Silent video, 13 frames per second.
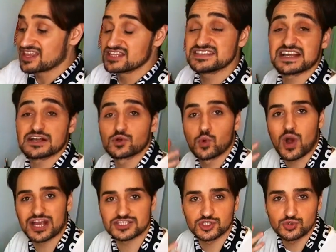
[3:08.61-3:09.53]
These are
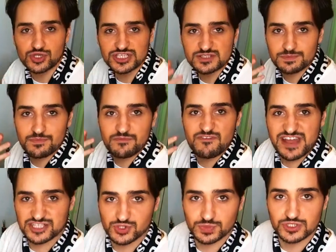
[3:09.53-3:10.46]
quite crisp
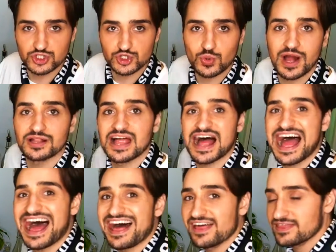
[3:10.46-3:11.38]
vegetables, so I'll
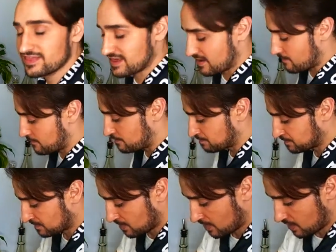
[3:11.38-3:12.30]
add them
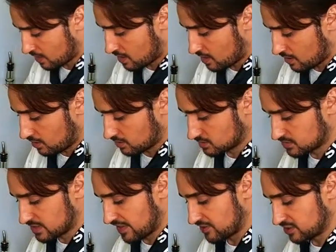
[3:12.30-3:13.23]
all
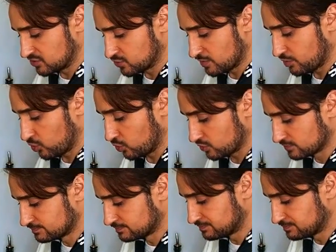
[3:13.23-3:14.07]
together into a bowl.